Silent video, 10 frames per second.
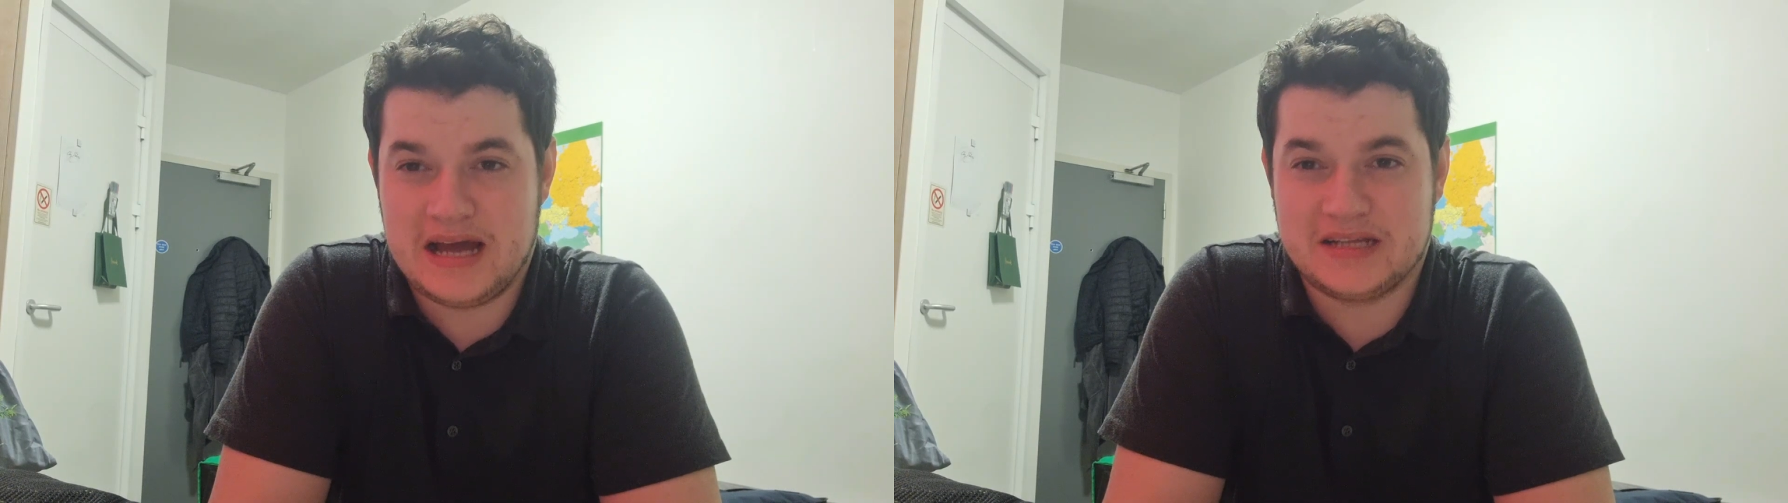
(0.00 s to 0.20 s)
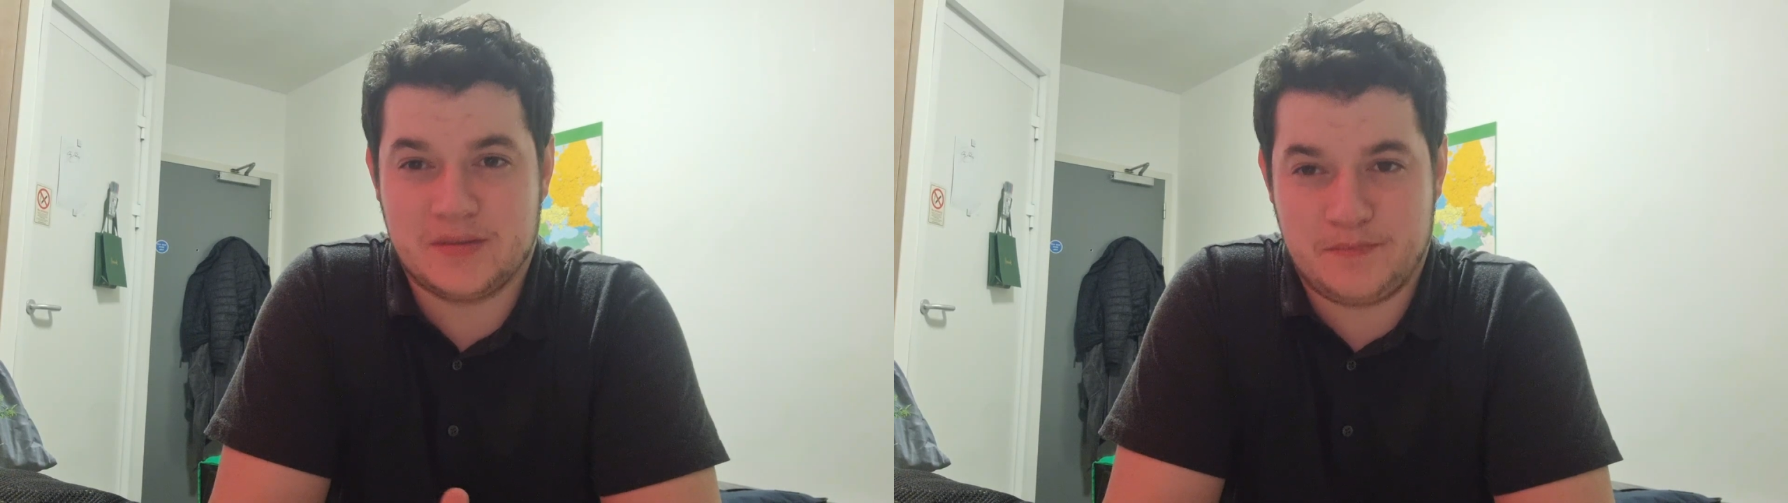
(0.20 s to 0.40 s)

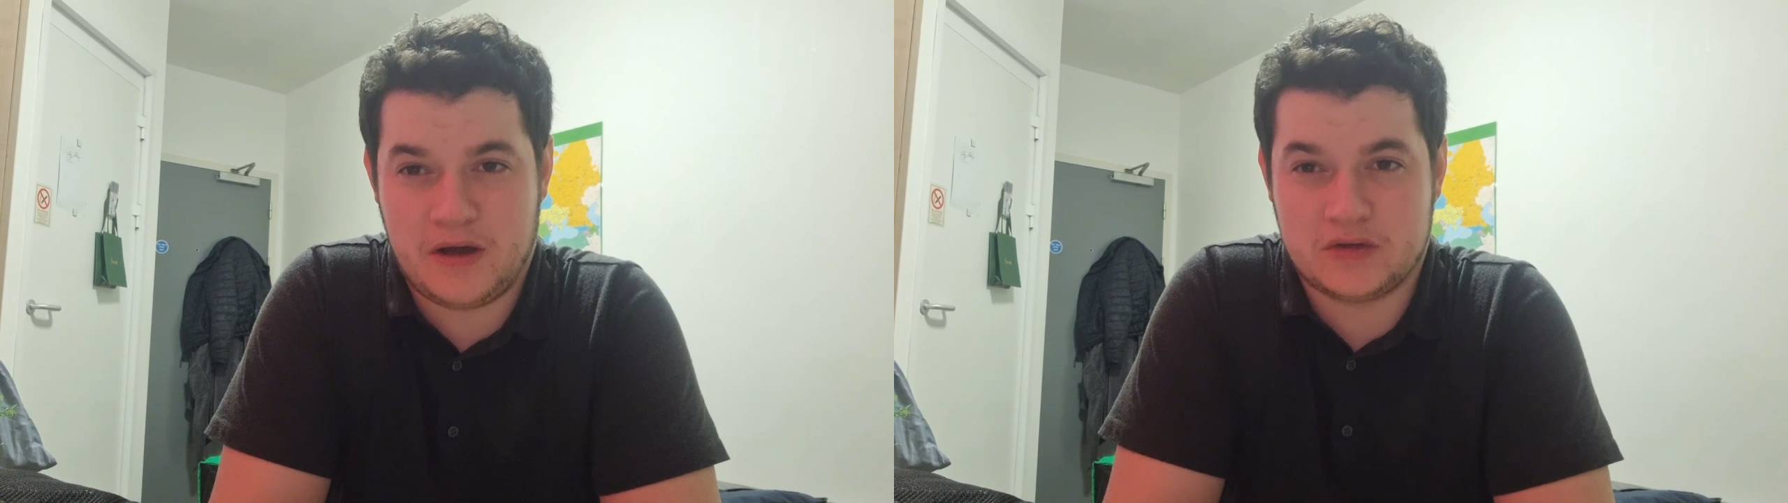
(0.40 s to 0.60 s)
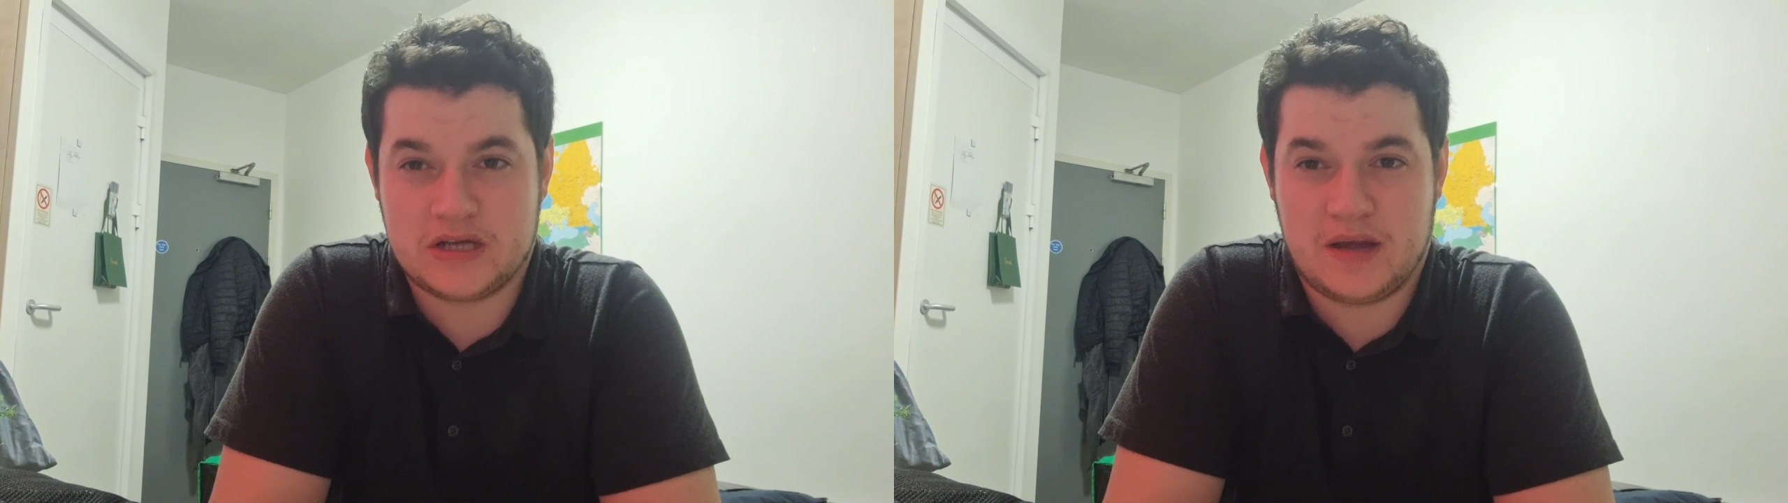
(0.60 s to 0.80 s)
And it's about